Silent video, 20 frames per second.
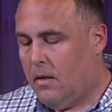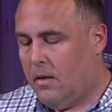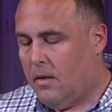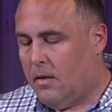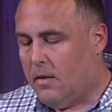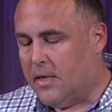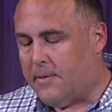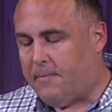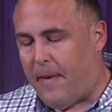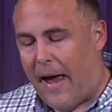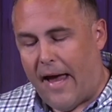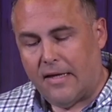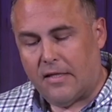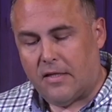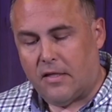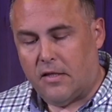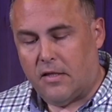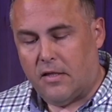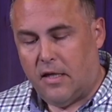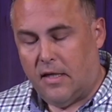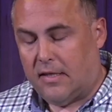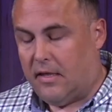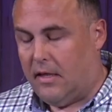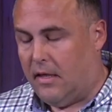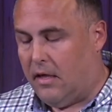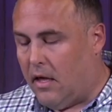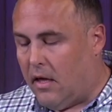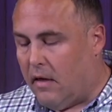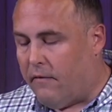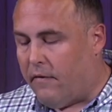This passage
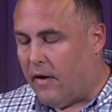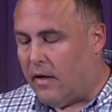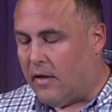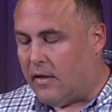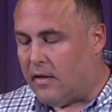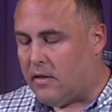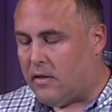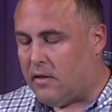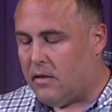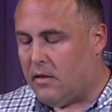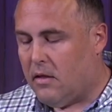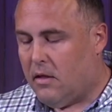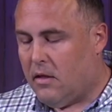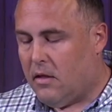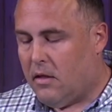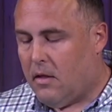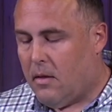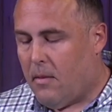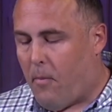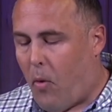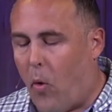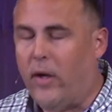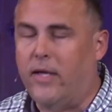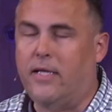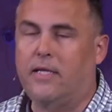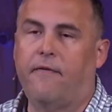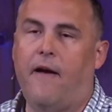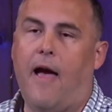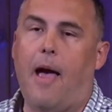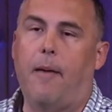doesn't give us points
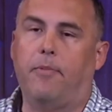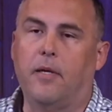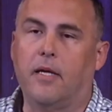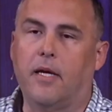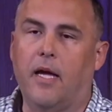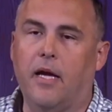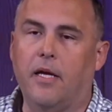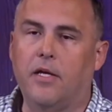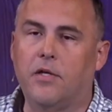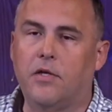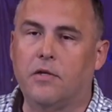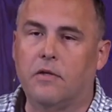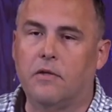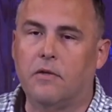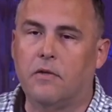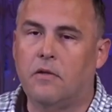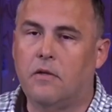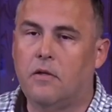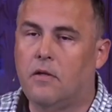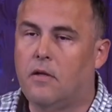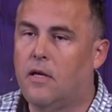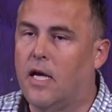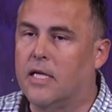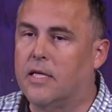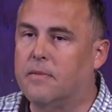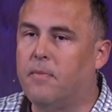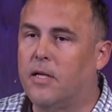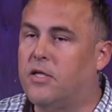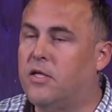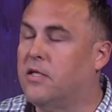of application as
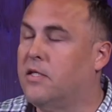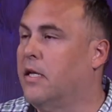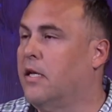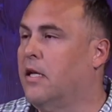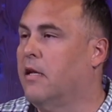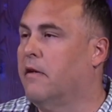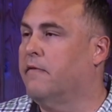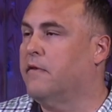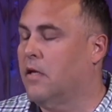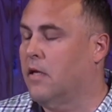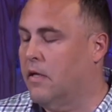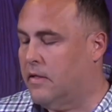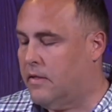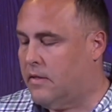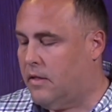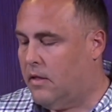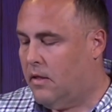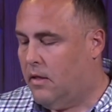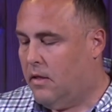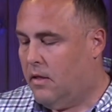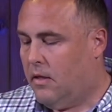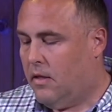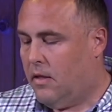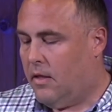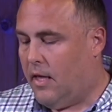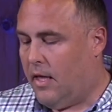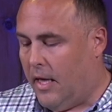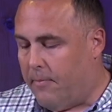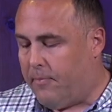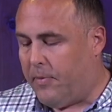much as it gives us
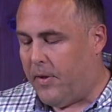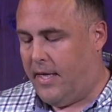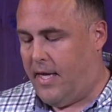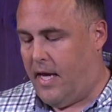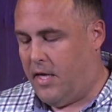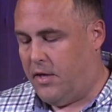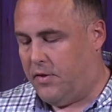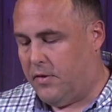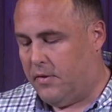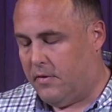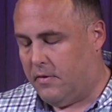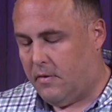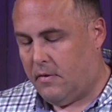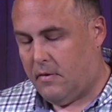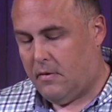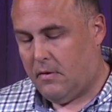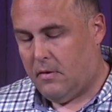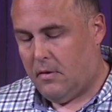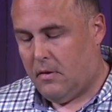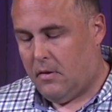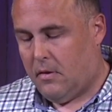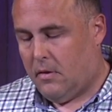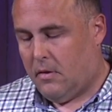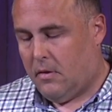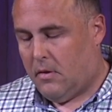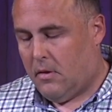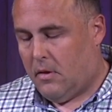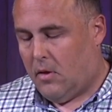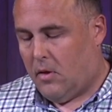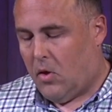implications.
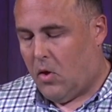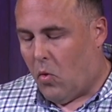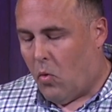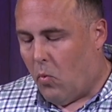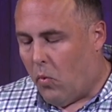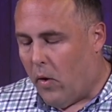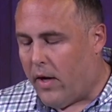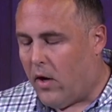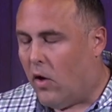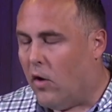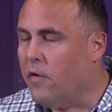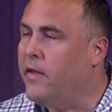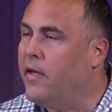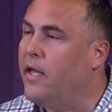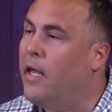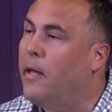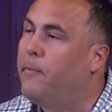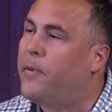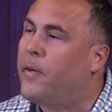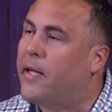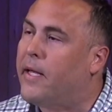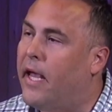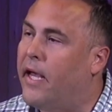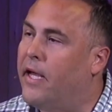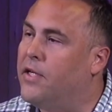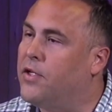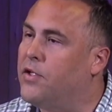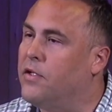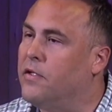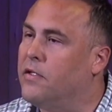What are the
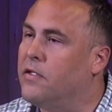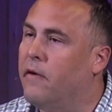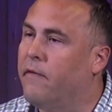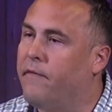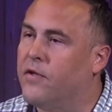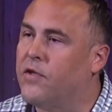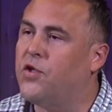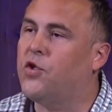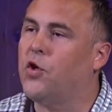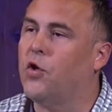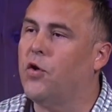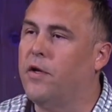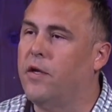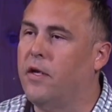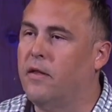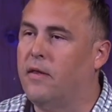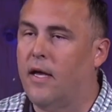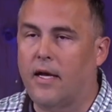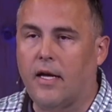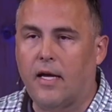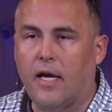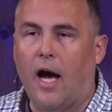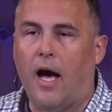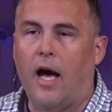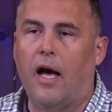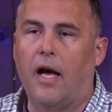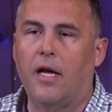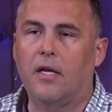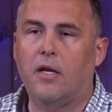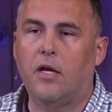implications of asserting that
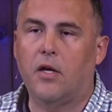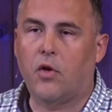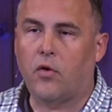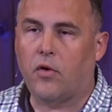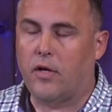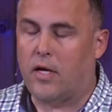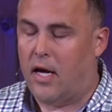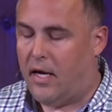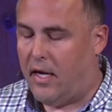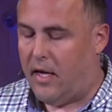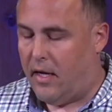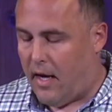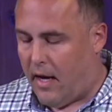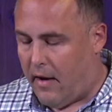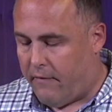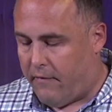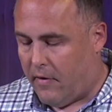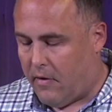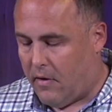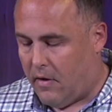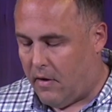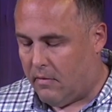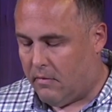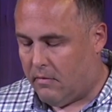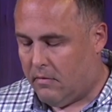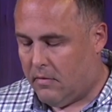God created everything?